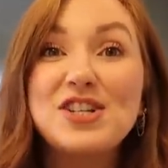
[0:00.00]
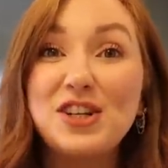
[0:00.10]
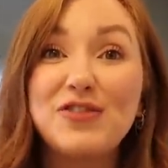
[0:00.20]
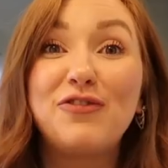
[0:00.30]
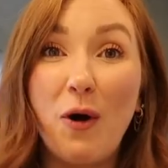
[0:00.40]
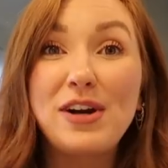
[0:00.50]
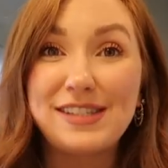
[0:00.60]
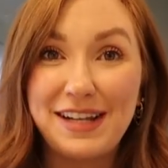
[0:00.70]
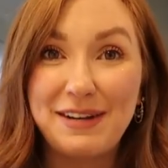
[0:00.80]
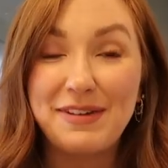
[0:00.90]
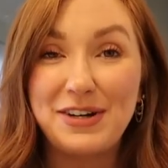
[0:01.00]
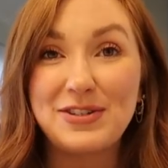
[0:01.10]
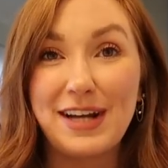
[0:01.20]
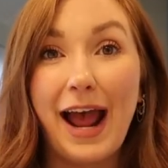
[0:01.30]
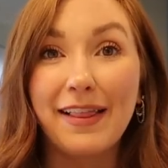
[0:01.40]
she's four
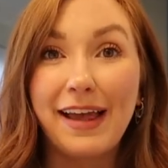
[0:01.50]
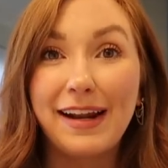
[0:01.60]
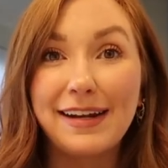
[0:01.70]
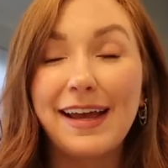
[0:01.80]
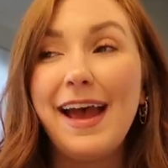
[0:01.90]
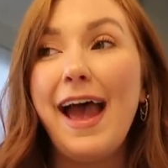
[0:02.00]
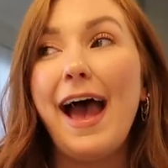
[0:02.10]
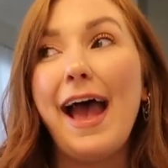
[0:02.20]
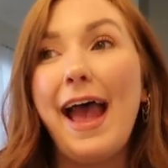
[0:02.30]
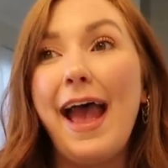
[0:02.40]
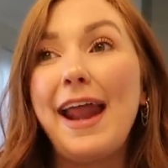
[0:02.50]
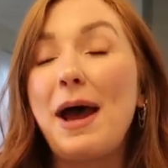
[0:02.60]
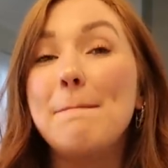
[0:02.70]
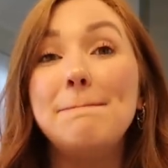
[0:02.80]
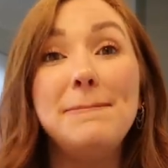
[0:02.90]
centimeters dilated and
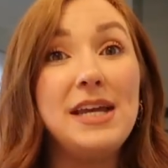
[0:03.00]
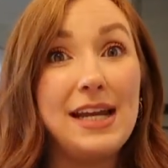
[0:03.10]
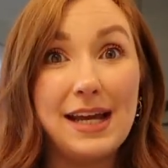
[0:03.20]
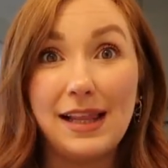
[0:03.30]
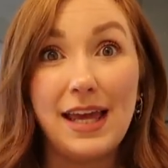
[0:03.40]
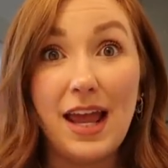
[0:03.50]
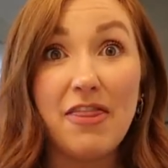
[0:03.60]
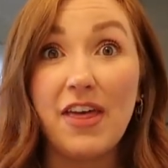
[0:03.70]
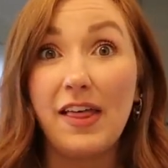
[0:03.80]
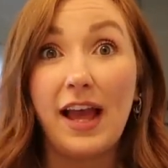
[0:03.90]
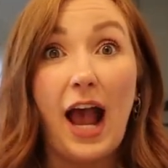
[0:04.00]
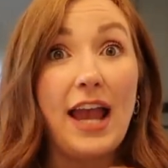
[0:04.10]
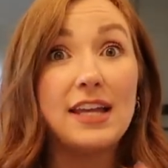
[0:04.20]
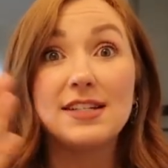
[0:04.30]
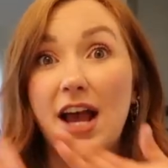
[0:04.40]
immediately they like i
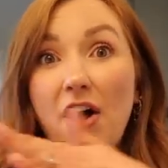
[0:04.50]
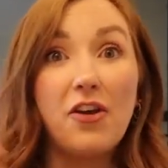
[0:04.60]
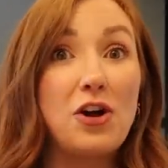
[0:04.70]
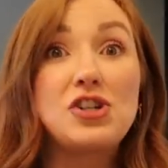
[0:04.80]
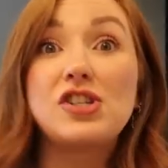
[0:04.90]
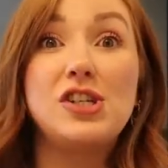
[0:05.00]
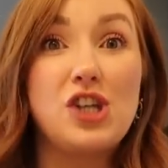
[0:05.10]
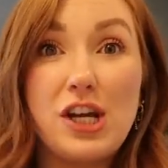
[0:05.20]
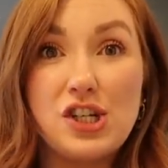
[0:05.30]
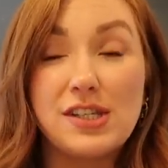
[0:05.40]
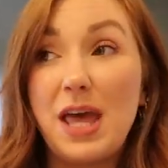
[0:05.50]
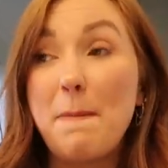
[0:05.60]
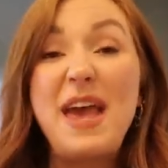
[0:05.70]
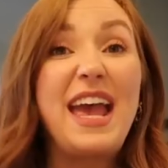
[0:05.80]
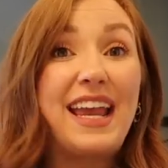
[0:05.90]
can tell the urgency changes they
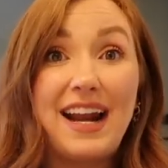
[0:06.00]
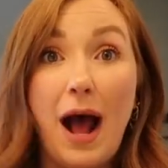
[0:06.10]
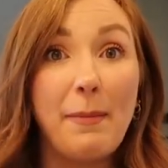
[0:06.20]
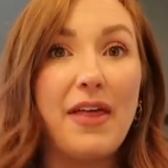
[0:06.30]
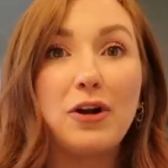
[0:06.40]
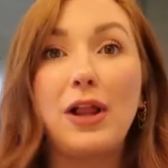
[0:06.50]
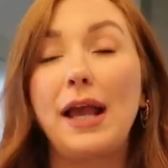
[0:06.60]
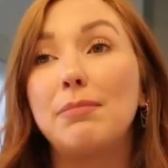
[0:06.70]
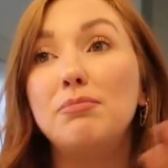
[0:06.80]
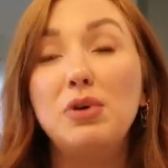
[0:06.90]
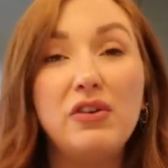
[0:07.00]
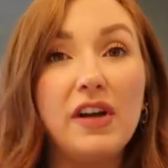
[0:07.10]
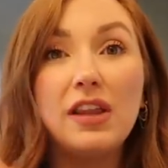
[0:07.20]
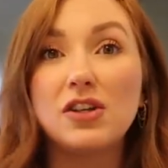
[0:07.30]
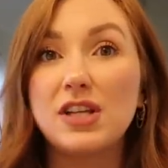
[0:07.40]
pick it up and they're like
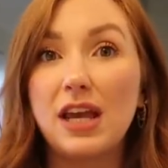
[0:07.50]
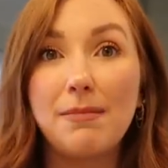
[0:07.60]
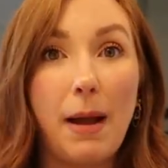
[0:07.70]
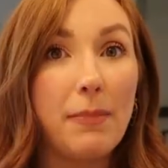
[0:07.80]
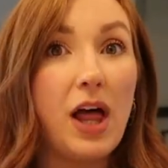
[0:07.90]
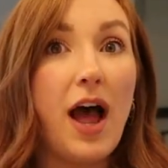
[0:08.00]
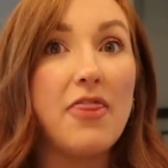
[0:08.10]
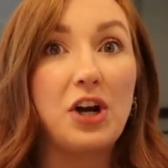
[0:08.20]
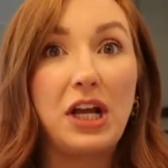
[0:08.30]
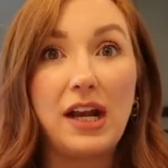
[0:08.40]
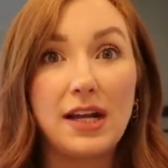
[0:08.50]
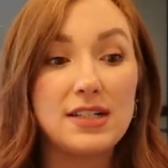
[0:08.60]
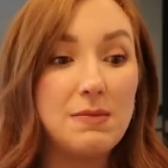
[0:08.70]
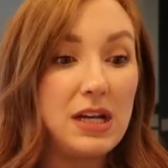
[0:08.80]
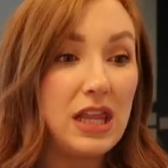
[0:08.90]
moving they're taking my blood they're
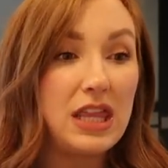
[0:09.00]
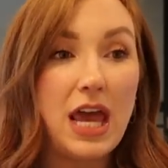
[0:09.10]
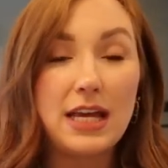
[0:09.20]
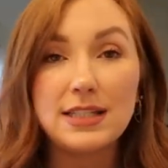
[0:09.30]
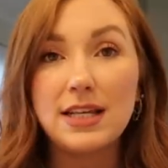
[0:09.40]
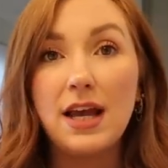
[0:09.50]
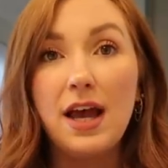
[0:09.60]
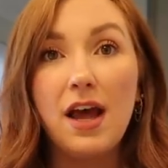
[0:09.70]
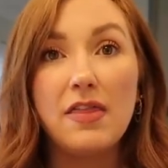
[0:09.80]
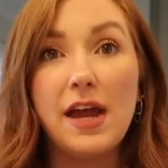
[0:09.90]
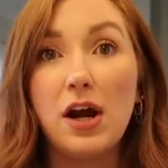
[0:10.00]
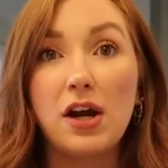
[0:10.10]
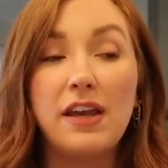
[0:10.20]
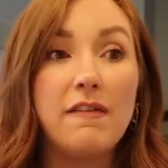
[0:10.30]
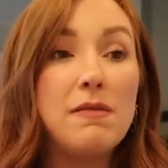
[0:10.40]
connecting me to things
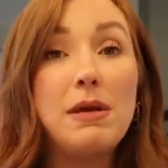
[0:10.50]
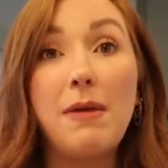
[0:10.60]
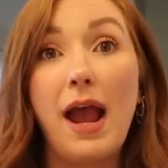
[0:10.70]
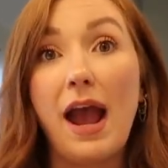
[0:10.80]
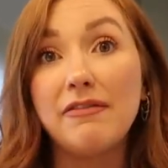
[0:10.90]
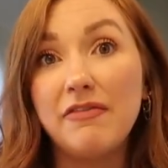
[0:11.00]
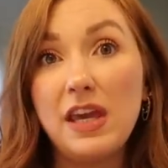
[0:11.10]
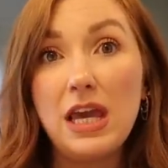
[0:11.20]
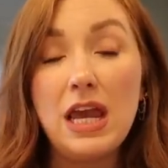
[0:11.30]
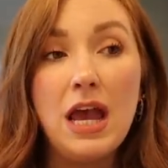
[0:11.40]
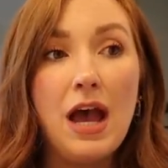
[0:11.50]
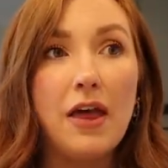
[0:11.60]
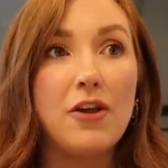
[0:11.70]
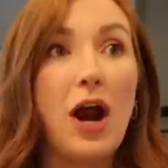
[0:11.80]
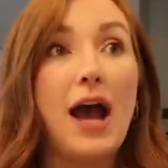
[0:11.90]
they're giving me my iv
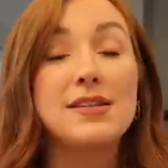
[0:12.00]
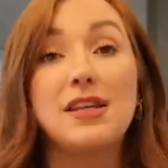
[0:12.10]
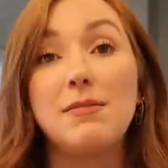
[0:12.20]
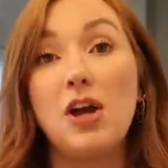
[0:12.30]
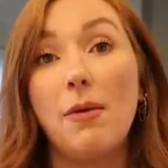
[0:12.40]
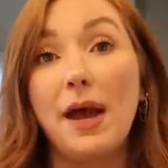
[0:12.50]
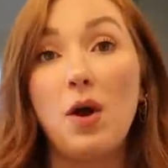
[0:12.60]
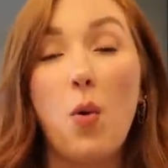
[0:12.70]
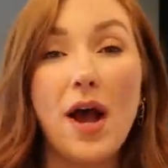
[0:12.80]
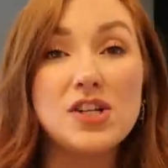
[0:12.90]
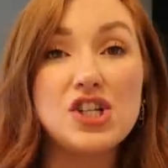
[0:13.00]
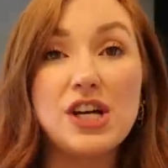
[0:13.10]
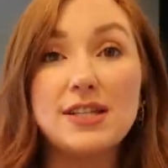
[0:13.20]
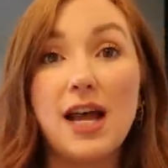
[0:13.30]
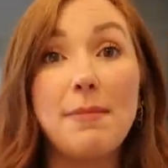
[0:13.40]
they're asking me all my
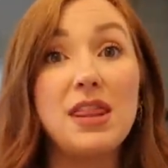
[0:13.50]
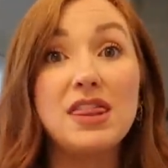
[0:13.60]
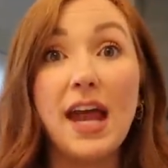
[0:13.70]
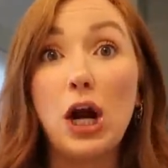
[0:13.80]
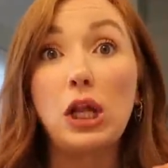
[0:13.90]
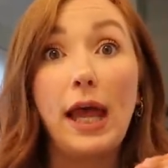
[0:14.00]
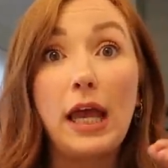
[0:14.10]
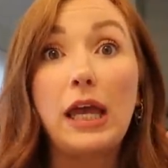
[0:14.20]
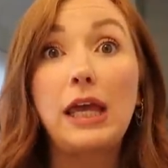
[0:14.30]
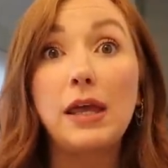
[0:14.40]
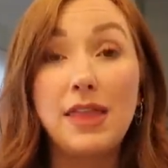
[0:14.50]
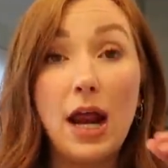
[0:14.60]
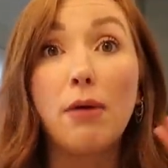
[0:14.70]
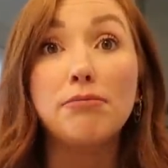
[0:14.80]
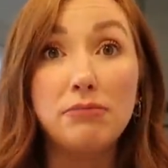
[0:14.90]
questions i mean they are like
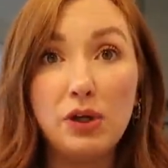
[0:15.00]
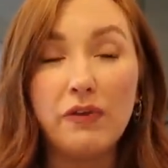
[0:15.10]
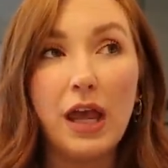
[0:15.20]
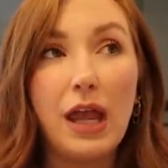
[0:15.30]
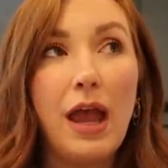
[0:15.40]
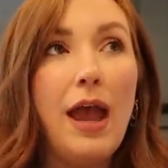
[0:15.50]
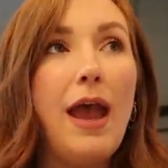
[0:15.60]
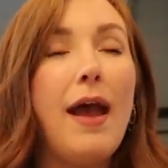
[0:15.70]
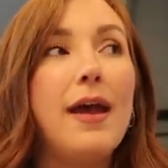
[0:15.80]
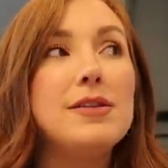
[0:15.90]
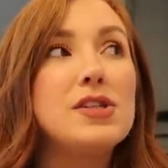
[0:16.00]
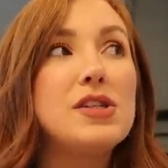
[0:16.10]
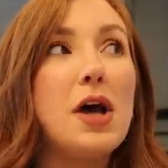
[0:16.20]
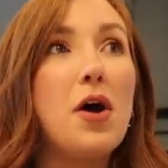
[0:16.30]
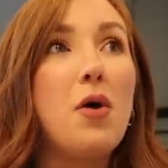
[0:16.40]
they are moving and
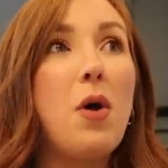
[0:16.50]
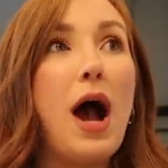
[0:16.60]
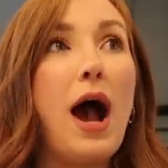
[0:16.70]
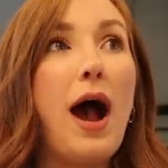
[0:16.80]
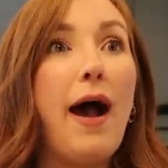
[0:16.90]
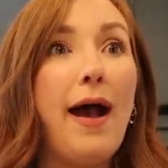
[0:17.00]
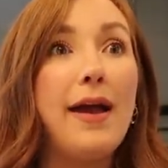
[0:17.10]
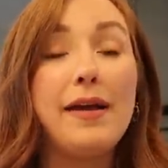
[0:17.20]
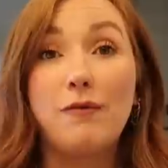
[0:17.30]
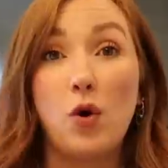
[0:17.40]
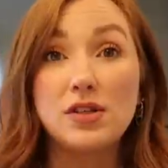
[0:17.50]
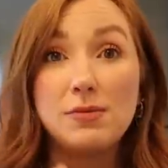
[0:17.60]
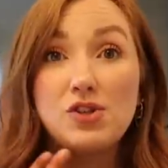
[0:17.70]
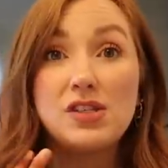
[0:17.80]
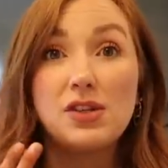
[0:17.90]
so I, of course,
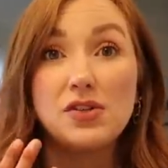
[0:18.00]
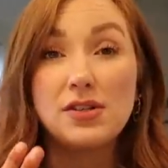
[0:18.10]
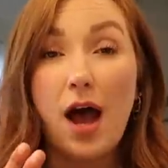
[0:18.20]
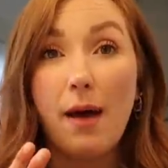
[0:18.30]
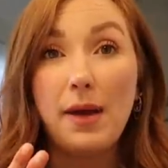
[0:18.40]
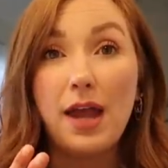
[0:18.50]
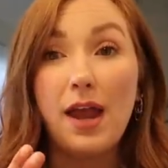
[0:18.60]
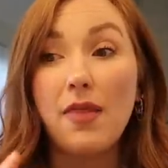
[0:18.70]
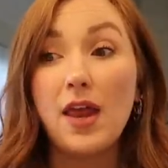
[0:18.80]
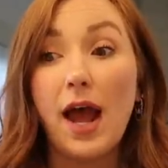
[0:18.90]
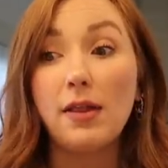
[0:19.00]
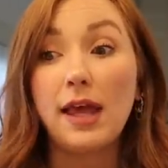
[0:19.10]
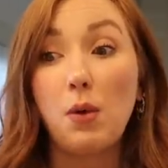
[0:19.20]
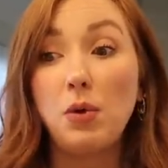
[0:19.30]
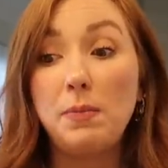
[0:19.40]
am just still sobbing. And then I
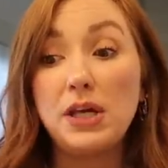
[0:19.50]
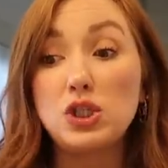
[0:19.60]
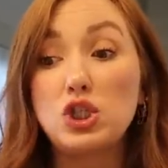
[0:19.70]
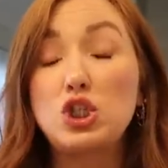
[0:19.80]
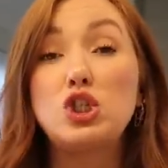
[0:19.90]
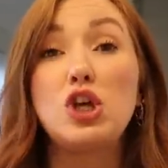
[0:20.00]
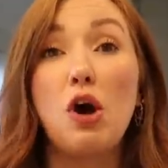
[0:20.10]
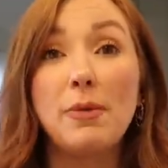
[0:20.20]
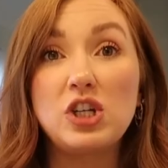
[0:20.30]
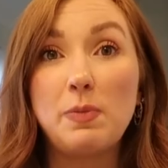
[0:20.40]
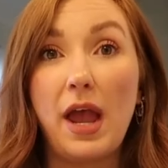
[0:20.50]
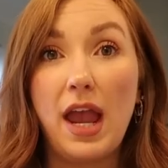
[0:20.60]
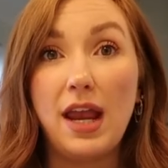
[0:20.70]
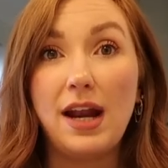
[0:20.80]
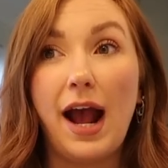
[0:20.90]
like would be in so much
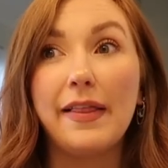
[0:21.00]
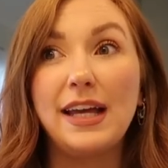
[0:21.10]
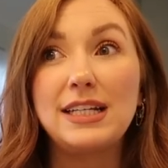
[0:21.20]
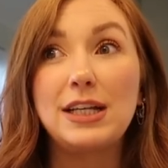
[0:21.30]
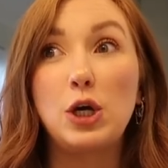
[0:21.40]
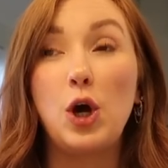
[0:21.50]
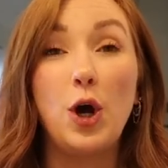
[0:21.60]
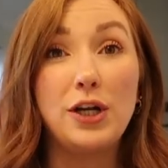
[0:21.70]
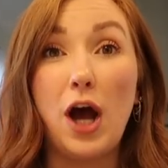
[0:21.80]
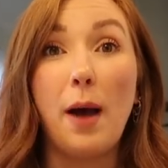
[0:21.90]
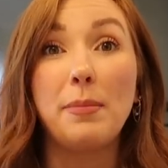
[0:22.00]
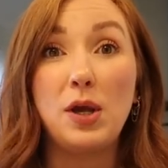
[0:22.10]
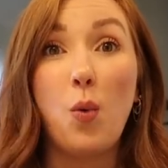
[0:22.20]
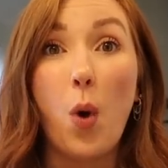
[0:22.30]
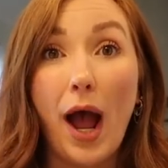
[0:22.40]
pain. I like could not be
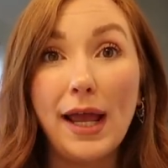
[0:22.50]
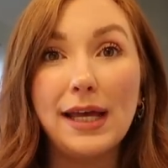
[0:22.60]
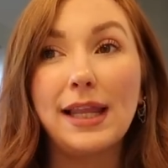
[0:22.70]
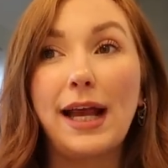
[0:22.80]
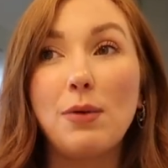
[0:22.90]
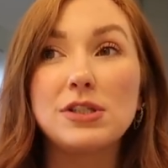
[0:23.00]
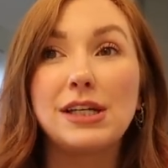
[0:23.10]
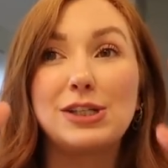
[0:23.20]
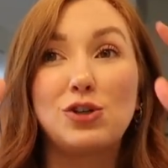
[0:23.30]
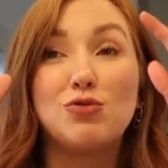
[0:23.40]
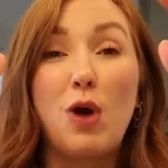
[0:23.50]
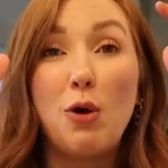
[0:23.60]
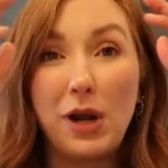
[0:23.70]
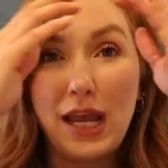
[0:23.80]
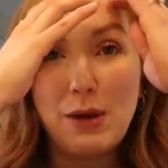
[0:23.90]
quiet. Like I was like
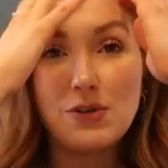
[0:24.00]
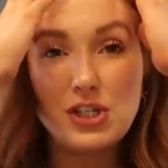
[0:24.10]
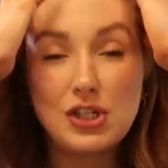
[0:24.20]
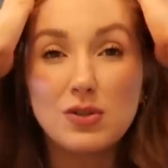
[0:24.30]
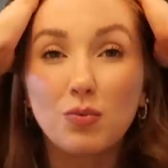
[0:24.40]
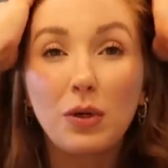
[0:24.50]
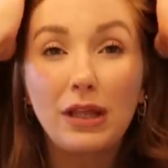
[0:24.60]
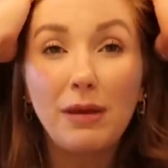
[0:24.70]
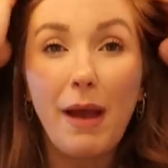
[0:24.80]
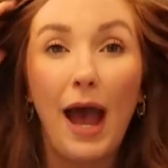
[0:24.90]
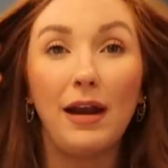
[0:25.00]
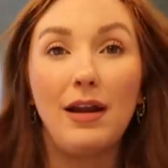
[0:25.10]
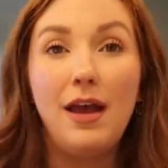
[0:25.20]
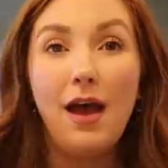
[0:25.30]
groaning. It was just really bad.